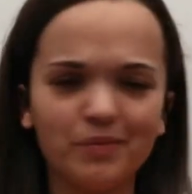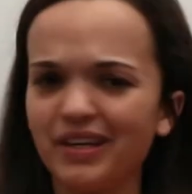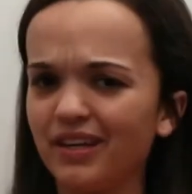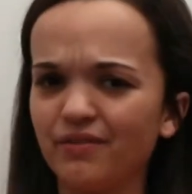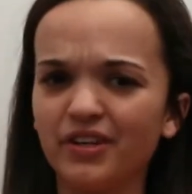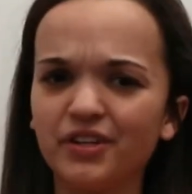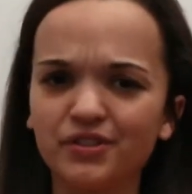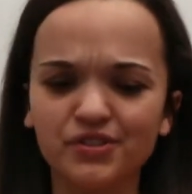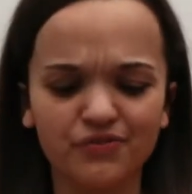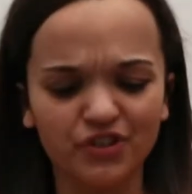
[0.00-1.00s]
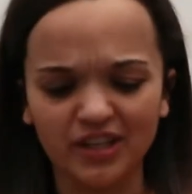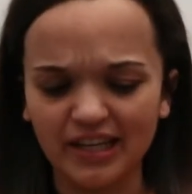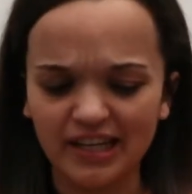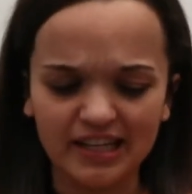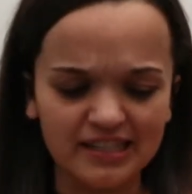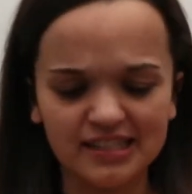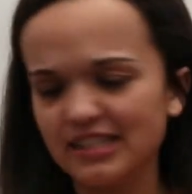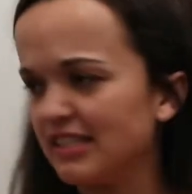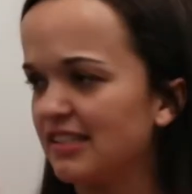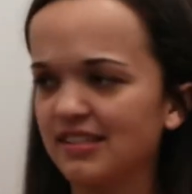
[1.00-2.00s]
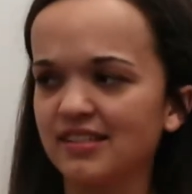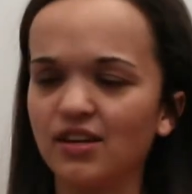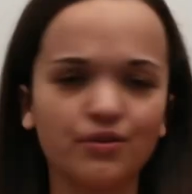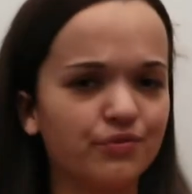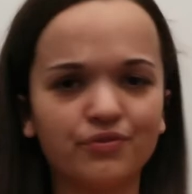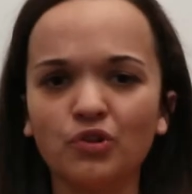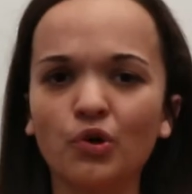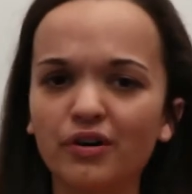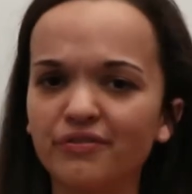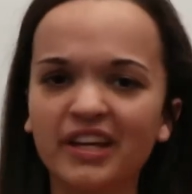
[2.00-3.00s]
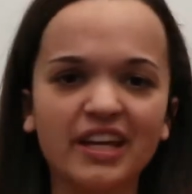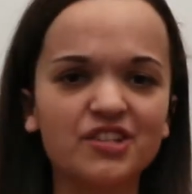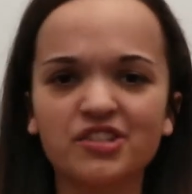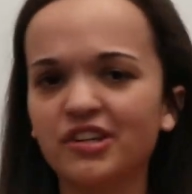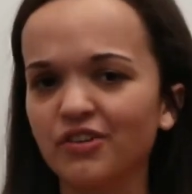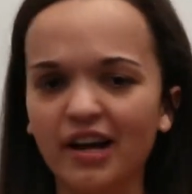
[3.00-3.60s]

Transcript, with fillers: be making videos for like instant self-glorification,